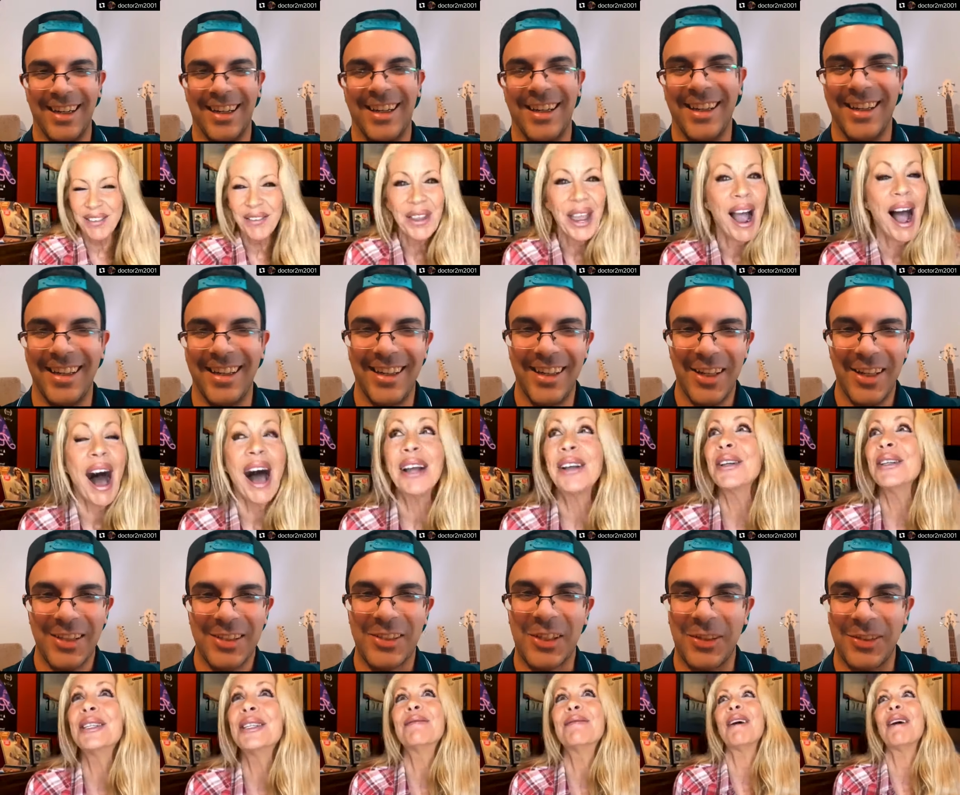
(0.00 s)
Speaker 1: I couldn't
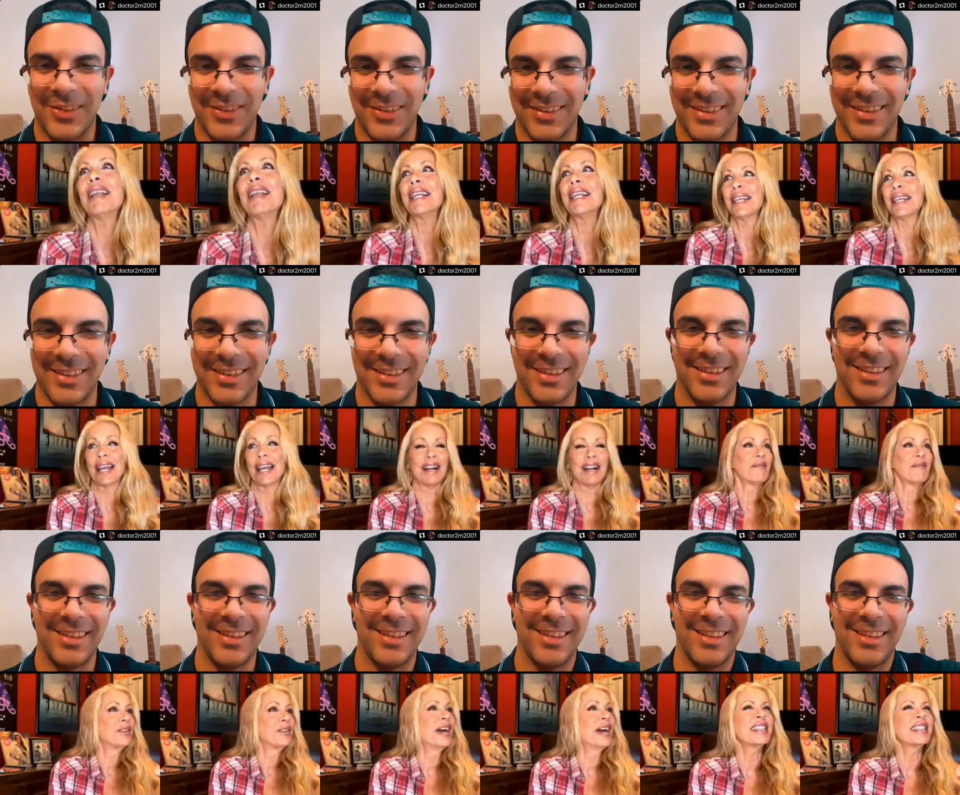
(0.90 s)
smell anything
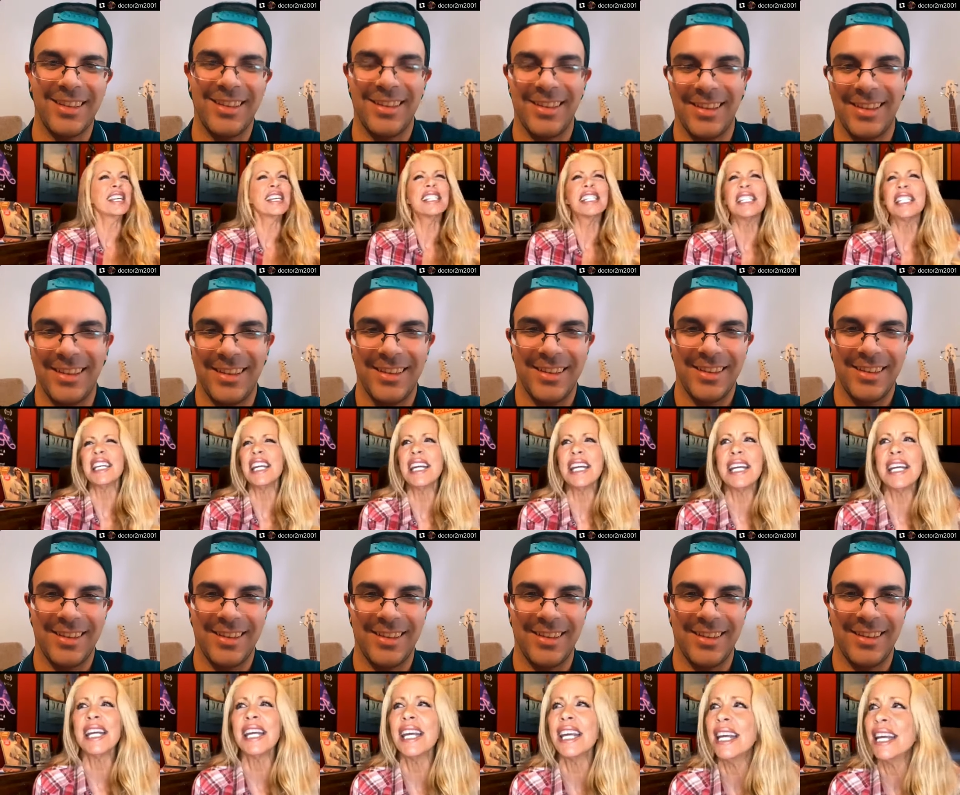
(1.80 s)
nothing
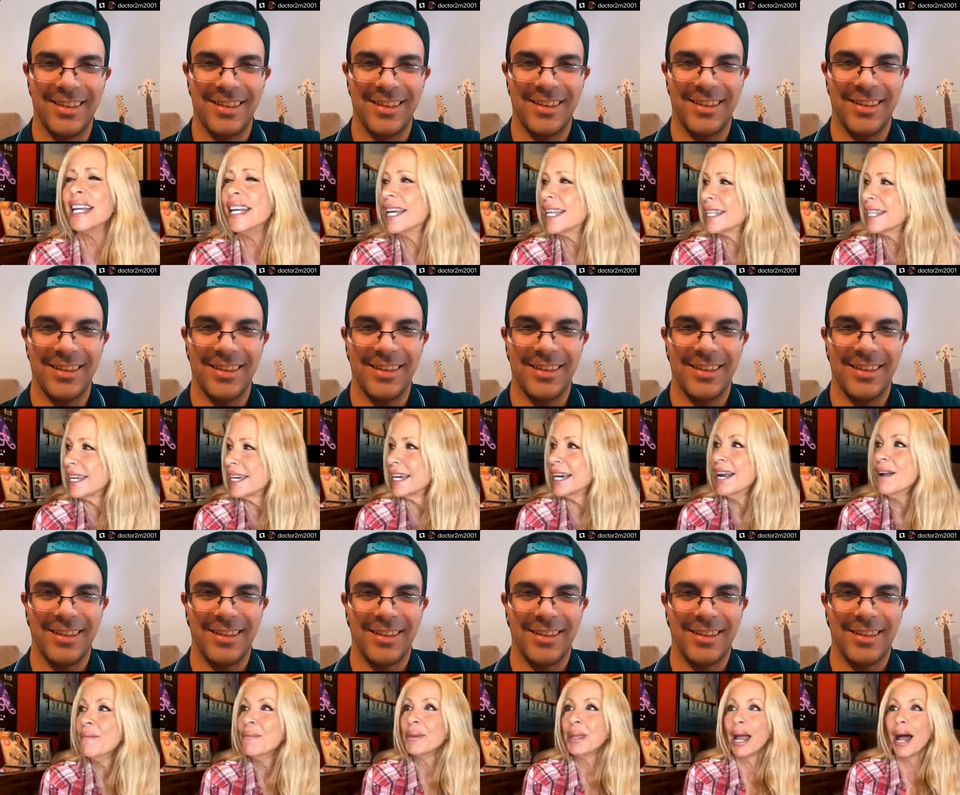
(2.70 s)
stinky, nothing.
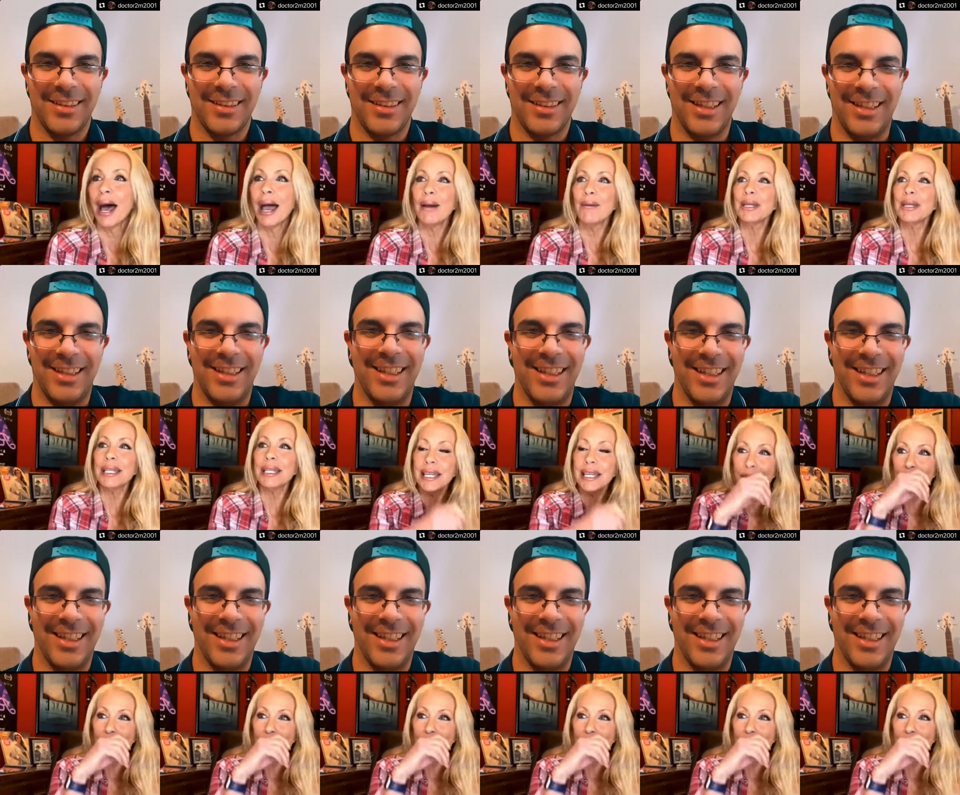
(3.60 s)
I was thinking,